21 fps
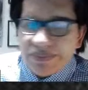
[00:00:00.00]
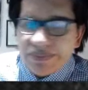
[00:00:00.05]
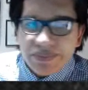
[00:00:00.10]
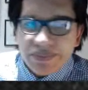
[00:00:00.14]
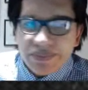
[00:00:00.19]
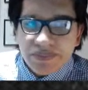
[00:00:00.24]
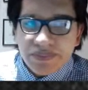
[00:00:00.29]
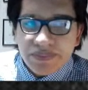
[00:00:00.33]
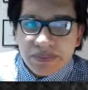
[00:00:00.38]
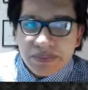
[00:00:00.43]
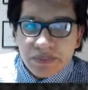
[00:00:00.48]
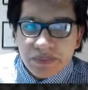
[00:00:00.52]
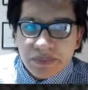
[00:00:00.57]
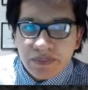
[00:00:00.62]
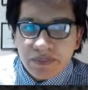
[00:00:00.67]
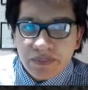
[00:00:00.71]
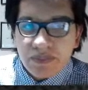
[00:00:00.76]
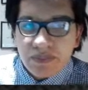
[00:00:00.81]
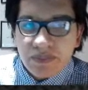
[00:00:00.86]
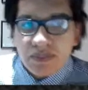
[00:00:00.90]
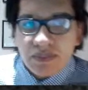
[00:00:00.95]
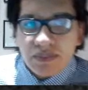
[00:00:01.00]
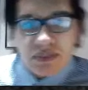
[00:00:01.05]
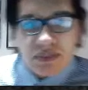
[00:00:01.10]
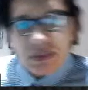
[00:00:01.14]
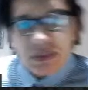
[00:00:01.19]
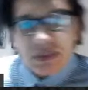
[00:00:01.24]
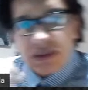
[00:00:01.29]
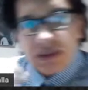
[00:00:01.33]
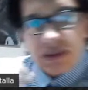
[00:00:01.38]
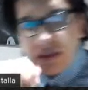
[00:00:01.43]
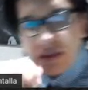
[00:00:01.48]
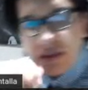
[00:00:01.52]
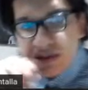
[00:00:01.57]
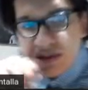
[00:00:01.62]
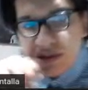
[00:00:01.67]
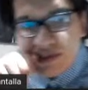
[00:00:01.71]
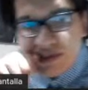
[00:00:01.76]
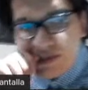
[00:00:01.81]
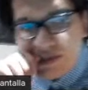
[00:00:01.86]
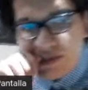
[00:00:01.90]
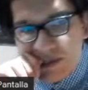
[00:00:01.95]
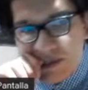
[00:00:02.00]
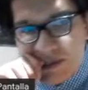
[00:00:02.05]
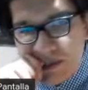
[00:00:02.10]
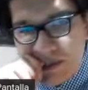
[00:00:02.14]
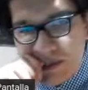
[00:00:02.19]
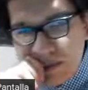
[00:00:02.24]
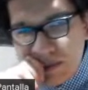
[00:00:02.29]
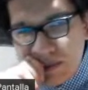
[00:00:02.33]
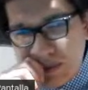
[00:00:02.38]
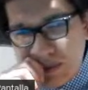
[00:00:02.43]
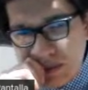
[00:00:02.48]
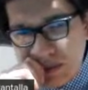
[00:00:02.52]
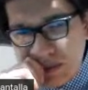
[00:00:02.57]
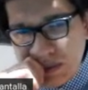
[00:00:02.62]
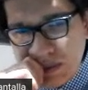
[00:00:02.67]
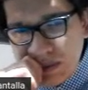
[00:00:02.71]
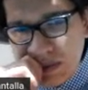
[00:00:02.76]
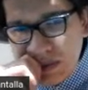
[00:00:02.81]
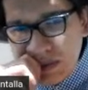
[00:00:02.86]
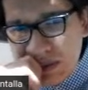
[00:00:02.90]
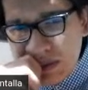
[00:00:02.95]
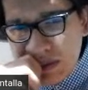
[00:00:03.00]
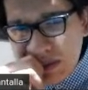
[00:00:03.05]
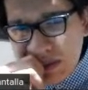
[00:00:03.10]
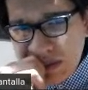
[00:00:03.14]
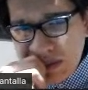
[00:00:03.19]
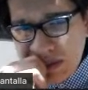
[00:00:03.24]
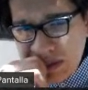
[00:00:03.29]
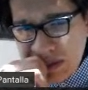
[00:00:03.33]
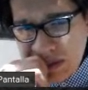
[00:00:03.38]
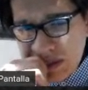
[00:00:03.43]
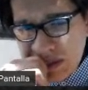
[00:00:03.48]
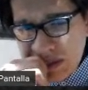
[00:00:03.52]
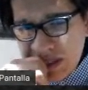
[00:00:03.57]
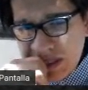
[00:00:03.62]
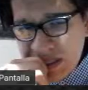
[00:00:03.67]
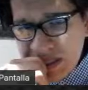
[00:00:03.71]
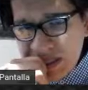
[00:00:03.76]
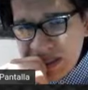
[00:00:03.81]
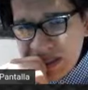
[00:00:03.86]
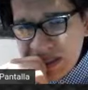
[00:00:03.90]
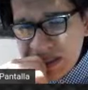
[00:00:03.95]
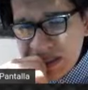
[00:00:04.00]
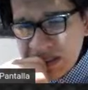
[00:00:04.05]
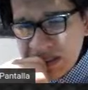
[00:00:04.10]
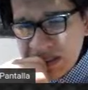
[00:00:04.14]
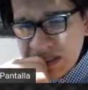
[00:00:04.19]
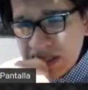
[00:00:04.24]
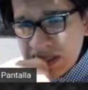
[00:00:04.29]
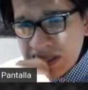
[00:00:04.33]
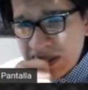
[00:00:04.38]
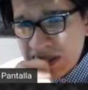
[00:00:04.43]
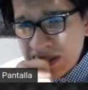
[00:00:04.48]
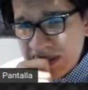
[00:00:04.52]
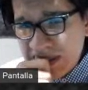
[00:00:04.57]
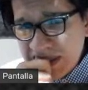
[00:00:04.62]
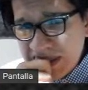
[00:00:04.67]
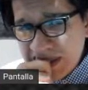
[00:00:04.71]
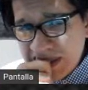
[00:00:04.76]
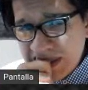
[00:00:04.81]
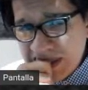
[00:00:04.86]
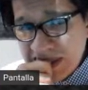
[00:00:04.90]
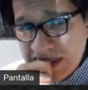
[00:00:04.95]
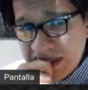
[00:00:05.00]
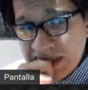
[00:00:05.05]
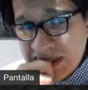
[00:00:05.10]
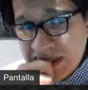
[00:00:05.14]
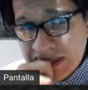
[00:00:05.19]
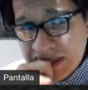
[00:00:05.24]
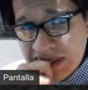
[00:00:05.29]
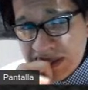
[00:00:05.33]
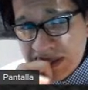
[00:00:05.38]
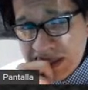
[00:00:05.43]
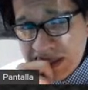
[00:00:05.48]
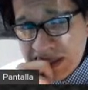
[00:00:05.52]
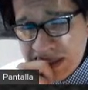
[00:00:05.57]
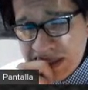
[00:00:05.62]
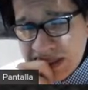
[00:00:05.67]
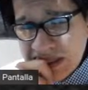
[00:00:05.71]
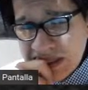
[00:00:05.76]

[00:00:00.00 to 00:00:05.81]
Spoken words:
Nobody speaks.